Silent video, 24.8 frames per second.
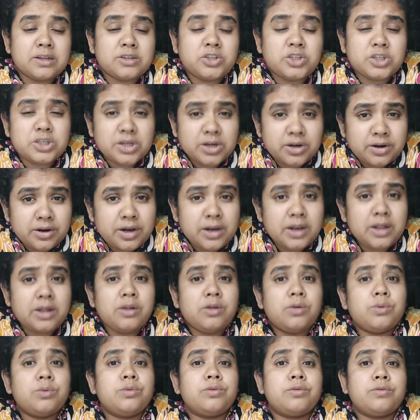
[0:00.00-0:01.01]
generally
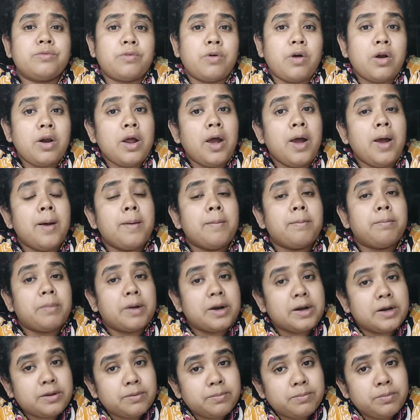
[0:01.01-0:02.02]
used for
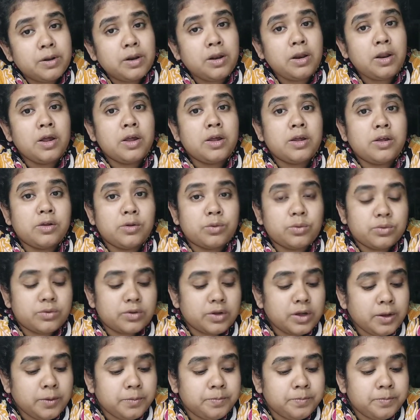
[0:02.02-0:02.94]
multiple user